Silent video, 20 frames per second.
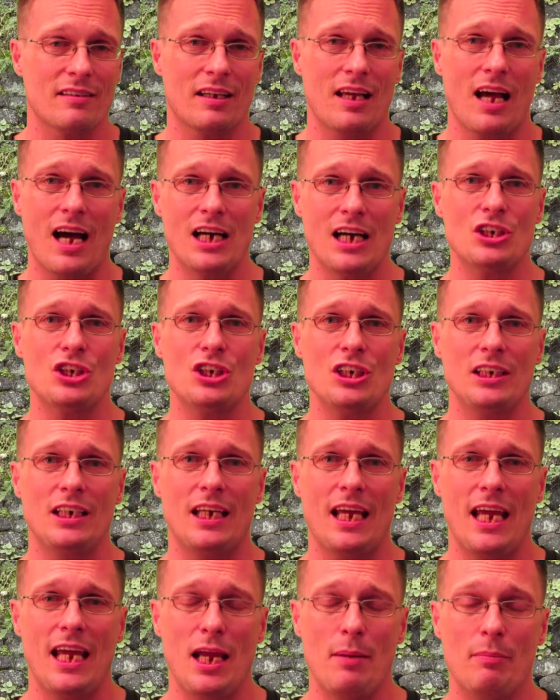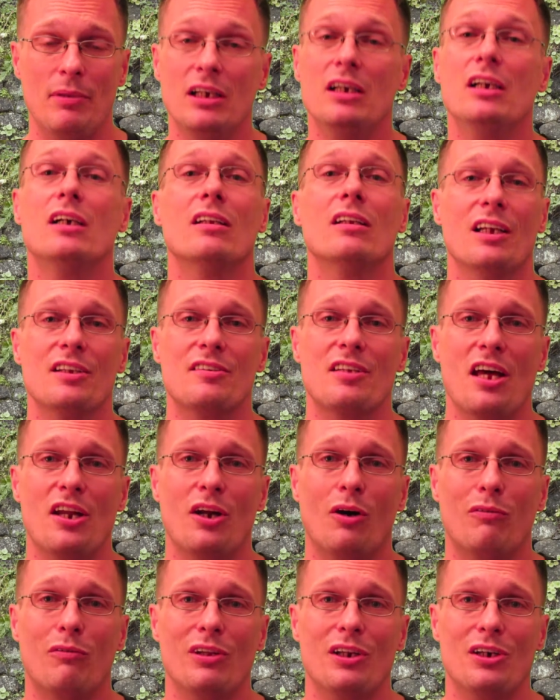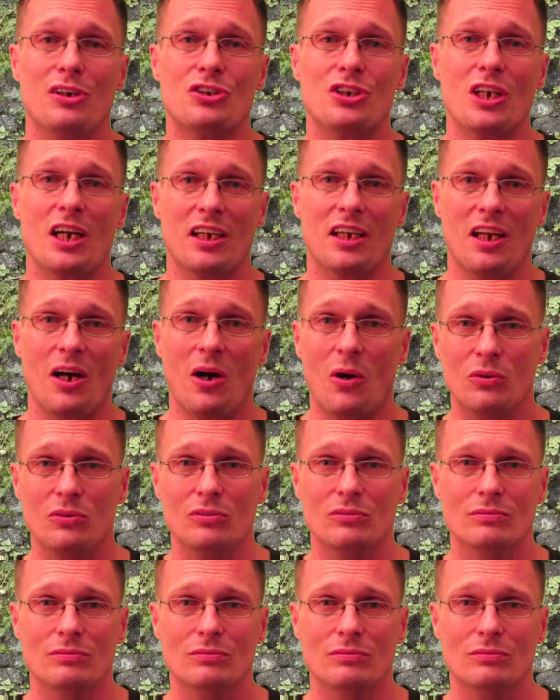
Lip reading: a kanji game. Let's head over there and check it out.